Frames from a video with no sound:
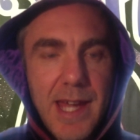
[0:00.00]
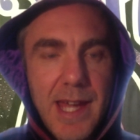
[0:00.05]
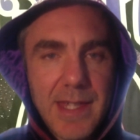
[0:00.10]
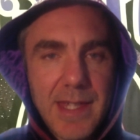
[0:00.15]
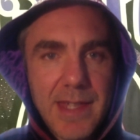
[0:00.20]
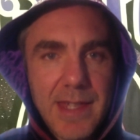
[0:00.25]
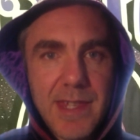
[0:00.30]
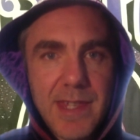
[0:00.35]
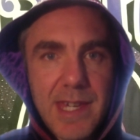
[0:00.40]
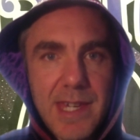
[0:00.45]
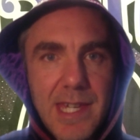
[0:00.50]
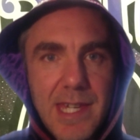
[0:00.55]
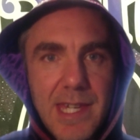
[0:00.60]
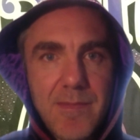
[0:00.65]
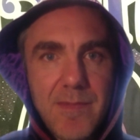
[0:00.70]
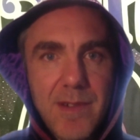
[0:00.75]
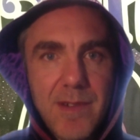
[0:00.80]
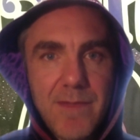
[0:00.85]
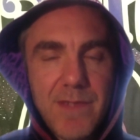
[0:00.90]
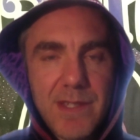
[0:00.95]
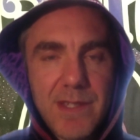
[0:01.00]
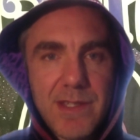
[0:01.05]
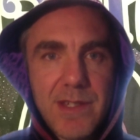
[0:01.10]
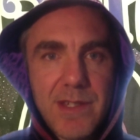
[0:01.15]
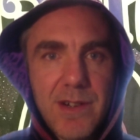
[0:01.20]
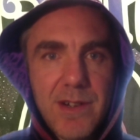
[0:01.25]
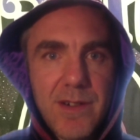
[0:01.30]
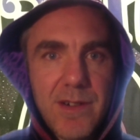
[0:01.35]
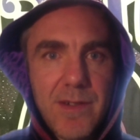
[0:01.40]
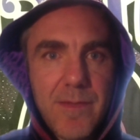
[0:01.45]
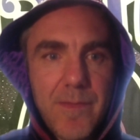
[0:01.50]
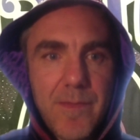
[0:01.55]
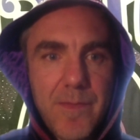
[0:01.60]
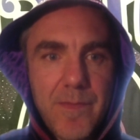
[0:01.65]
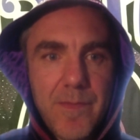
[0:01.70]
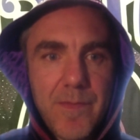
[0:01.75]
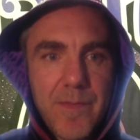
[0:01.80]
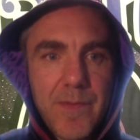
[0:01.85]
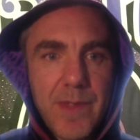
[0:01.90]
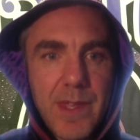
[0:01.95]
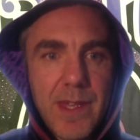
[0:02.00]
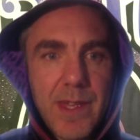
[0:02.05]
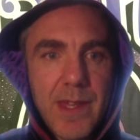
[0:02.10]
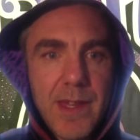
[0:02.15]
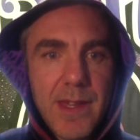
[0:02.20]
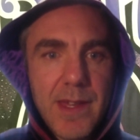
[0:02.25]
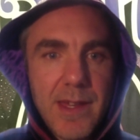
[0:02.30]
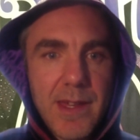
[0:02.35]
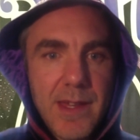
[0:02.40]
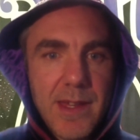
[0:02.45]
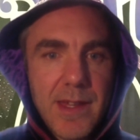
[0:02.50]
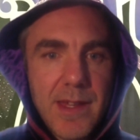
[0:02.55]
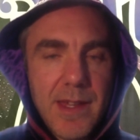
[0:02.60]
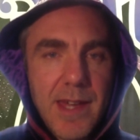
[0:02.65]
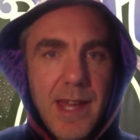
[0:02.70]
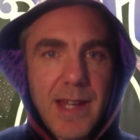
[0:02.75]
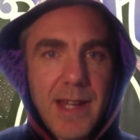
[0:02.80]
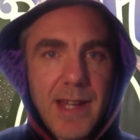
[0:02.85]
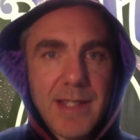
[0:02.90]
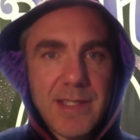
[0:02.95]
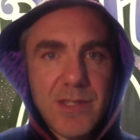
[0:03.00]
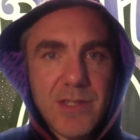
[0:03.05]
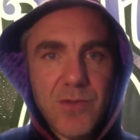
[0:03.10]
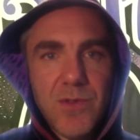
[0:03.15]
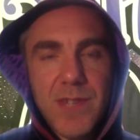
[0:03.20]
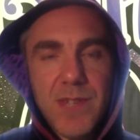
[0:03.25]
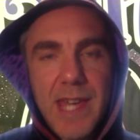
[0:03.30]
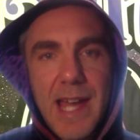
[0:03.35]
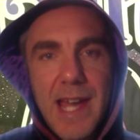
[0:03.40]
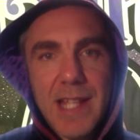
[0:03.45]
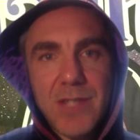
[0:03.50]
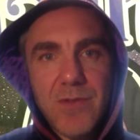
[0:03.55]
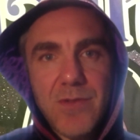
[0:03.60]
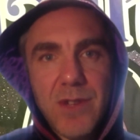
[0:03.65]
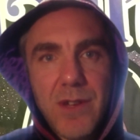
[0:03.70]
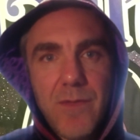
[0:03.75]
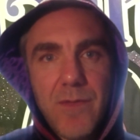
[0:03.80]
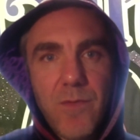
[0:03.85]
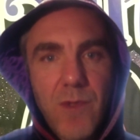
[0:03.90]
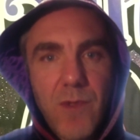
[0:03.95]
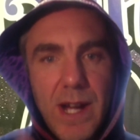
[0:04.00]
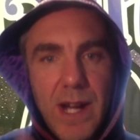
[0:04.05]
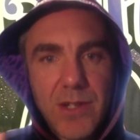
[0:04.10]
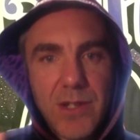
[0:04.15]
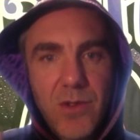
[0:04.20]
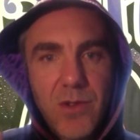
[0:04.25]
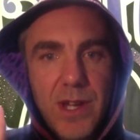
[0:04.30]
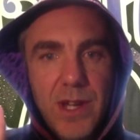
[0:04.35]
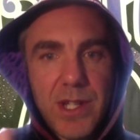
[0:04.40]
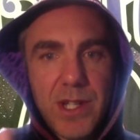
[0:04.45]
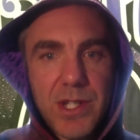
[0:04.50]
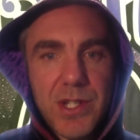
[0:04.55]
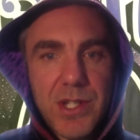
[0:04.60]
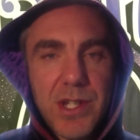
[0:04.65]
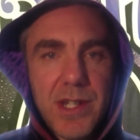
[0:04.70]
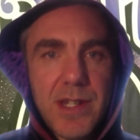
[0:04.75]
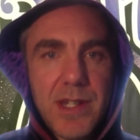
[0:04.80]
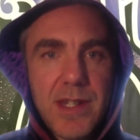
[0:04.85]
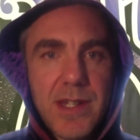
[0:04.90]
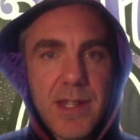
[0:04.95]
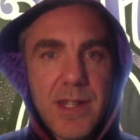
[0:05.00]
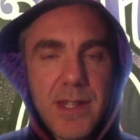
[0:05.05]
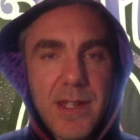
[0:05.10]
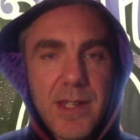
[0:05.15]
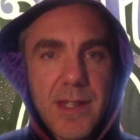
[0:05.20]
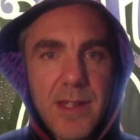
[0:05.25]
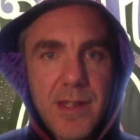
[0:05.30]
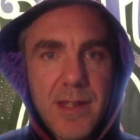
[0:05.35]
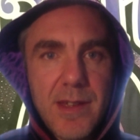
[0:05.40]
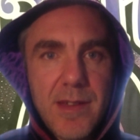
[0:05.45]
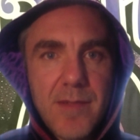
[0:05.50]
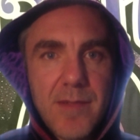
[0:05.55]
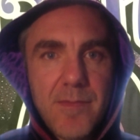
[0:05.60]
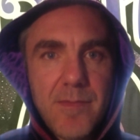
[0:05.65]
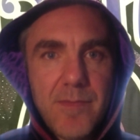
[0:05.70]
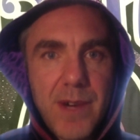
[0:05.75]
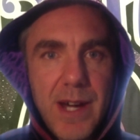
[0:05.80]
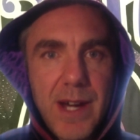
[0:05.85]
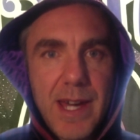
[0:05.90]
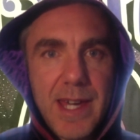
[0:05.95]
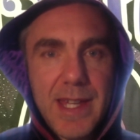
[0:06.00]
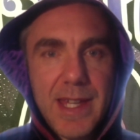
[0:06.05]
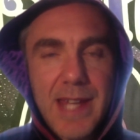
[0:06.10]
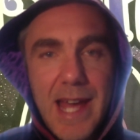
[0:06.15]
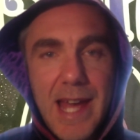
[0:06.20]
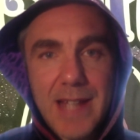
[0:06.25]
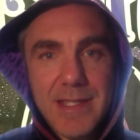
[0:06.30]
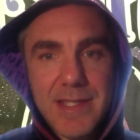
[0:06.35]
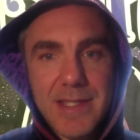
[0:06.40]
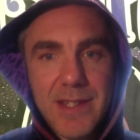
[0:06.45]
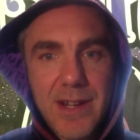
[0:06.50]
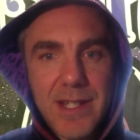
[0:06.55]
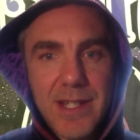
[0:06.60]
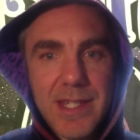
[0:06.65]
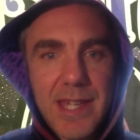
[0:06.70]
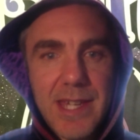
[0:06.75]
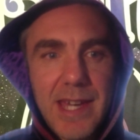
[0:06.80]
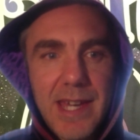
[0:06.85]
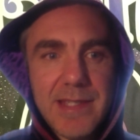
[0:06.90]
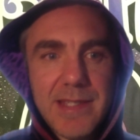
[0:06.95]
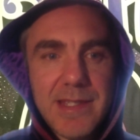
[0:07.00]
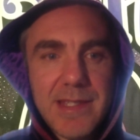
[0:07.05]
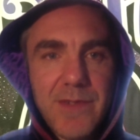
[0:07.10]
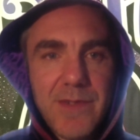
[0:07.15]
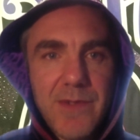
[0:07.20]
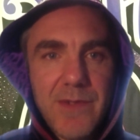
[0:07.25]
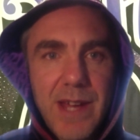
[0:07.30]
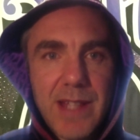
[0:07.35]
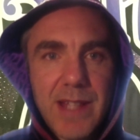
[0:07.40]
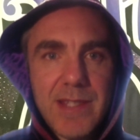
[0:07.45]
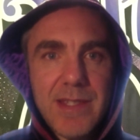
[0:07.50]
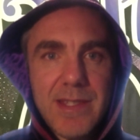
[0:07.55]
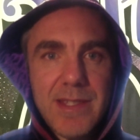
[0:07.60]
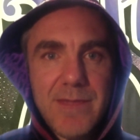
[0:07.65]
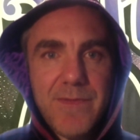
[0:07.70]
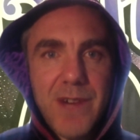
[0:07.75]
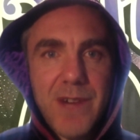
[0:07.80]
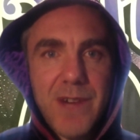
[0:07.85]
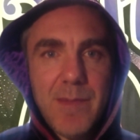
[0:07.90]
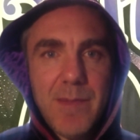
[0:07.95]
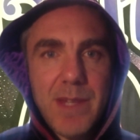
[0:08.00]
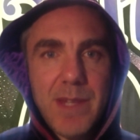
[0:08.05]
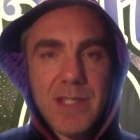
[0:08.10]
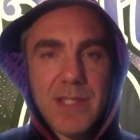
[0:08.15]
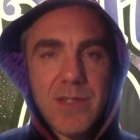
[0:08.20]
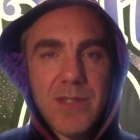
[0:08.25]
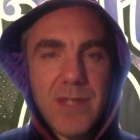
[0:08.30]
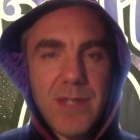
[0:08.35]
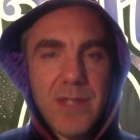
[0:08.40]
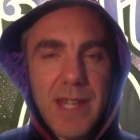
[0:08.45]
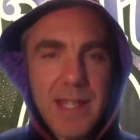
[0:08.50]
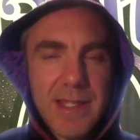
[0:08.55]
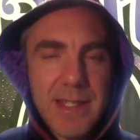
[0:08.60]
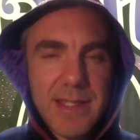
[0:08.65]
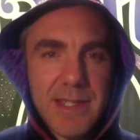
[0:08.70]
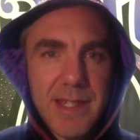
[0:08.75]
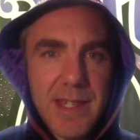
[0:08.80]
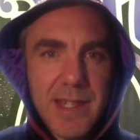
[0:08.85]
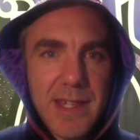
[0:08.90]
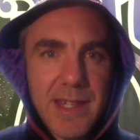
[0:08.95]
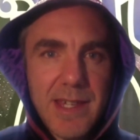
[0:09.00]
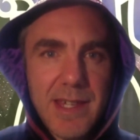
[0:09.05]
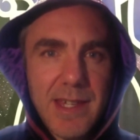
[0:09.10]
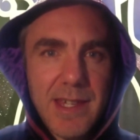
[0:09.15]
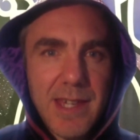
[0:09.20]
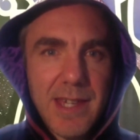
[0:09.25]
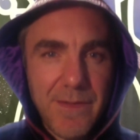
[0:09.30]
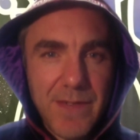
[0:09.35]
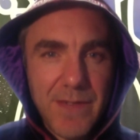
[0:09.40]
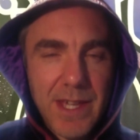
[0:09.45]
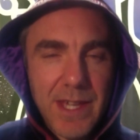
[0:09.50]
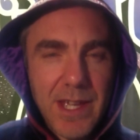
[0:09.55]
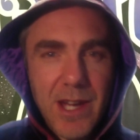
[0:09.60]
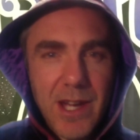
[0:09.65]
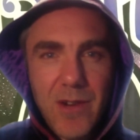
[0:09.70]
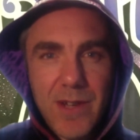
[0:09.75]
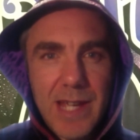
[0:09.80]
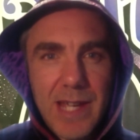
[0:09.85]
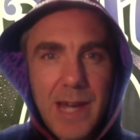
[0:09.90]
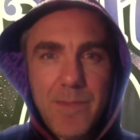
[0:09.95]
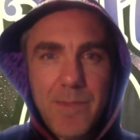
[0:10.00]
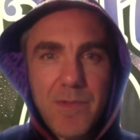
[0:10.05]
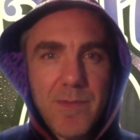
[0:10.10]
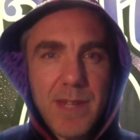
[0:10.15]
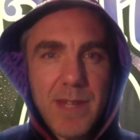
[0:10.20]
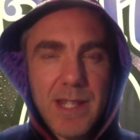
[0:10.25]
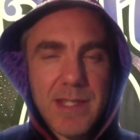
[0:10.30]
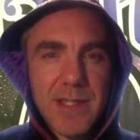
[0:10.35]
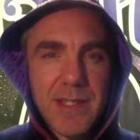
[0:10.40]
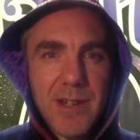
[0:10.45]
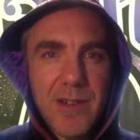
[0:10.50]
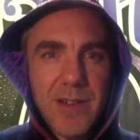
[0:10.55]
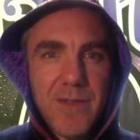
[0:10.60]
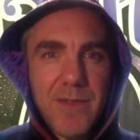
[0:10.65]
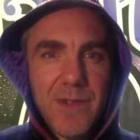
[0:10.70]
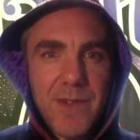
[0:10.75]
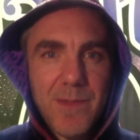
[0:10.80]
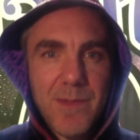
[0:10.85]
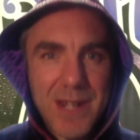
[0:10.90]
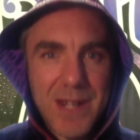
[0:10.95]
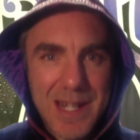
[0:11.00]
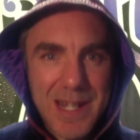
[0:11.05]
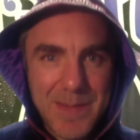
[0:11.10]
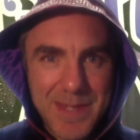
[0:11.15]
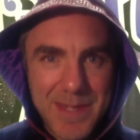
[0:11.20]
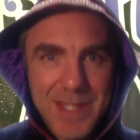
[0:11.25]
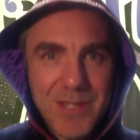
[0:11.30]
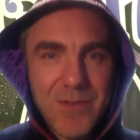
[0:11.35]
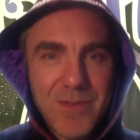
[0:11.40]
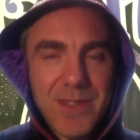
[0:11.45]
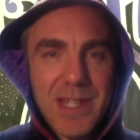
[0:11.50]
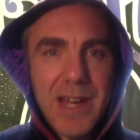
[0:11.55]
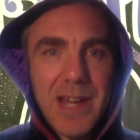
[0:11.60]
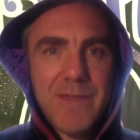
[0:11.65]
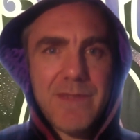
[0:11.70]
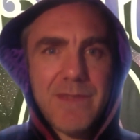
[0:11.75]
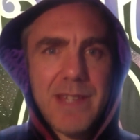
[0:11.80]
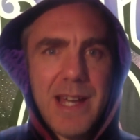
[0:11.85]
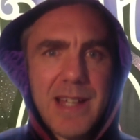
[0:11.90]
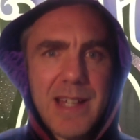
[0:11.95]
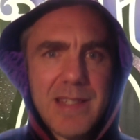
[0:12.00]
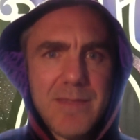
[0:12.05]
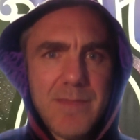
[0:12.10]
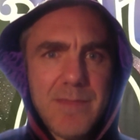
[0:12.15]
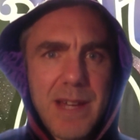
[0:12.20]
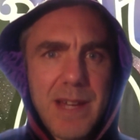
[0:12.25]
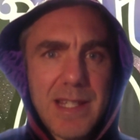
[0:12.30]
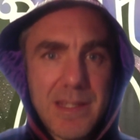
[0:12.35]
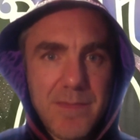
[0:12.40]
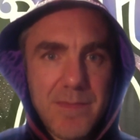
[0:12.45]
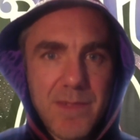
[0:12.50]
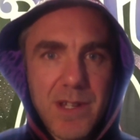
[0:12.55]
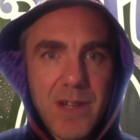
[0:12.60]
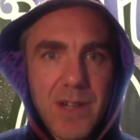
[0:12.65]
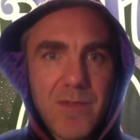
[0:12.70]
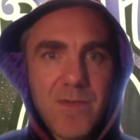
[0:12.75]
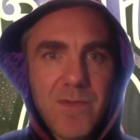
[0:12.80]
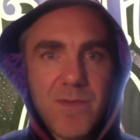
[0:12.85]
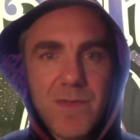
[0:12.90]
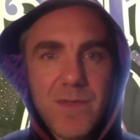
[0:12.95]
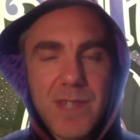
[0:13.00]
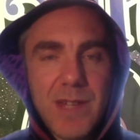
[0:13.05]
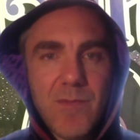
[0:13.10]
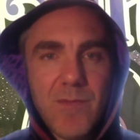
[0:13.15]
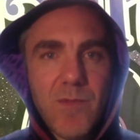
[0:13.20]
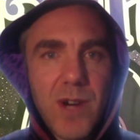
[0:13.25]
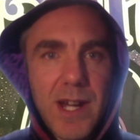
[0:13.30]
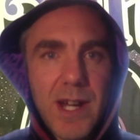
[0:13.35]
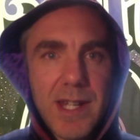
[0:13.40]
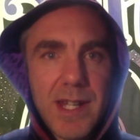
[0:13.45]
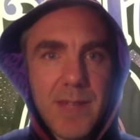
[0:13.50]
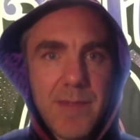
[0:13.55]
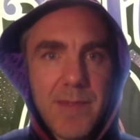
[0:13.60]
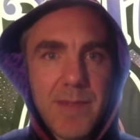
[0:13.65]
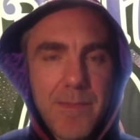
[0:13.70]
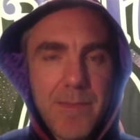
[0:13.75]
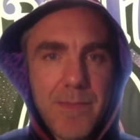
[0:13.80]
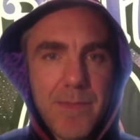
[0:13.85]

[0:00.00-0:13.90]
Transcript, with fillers: the theme of the song. And it's through the answering of one question by an outside guest of around five minutes or less. If they go a couple of minutes over, I'm not going to be too tough taskmaster, but I'll then wind them up.